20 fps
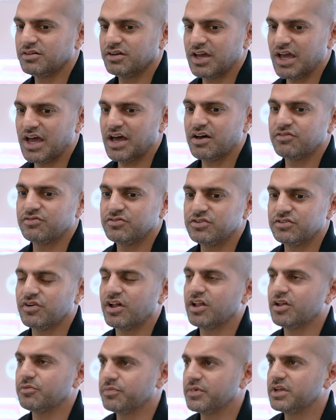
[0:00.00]
have
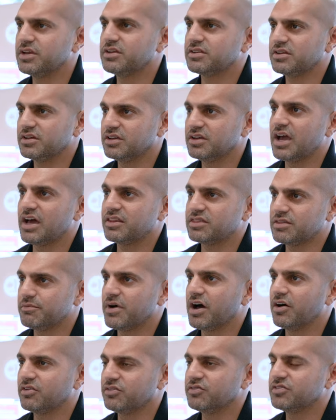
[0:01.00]
development at the
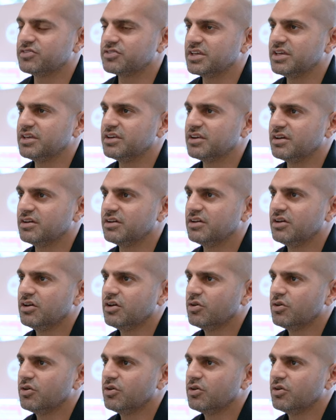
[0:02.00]
mouth of the Skeena.